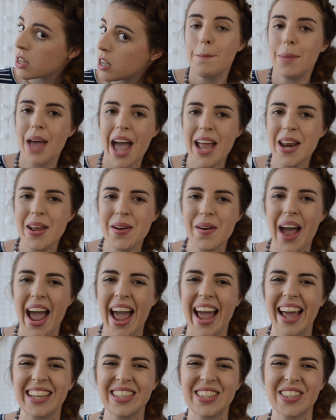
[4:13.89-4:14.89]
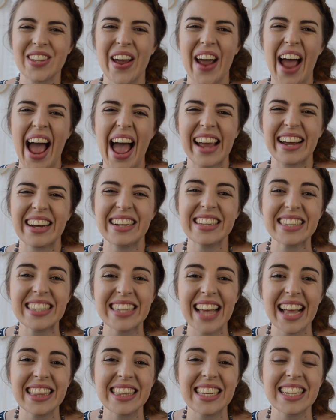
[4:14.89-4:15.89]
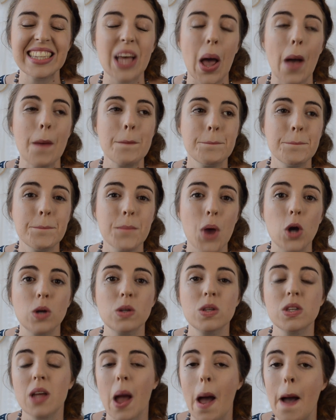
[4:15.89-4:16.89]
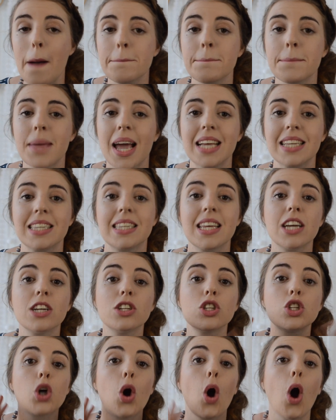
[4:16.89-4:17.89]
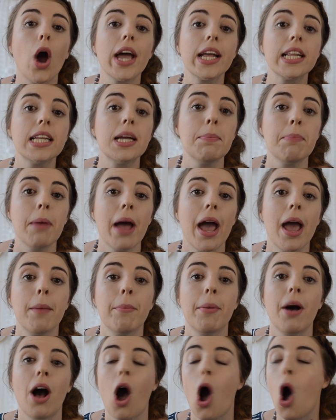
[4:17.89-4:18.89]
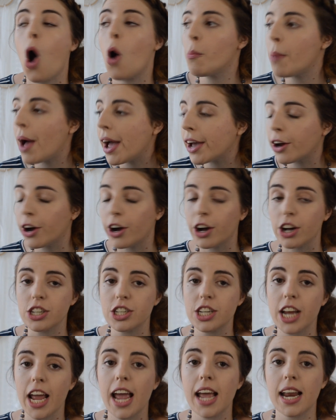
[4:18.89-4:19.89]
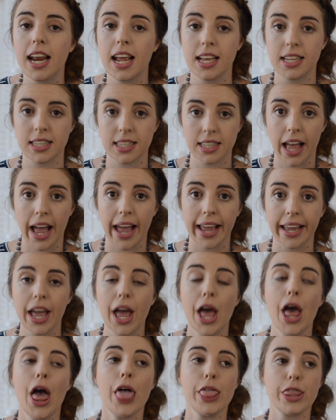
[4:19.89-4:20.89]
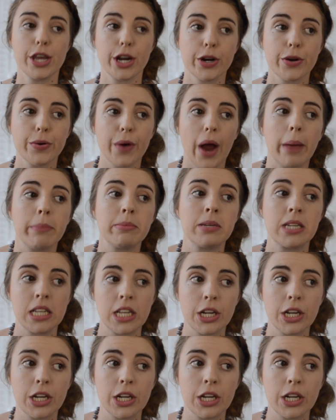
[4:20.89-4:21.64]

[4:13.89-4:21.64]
But anyway, so I got sent this most amazing toilet paper. Oh my gosh, it is like the creme de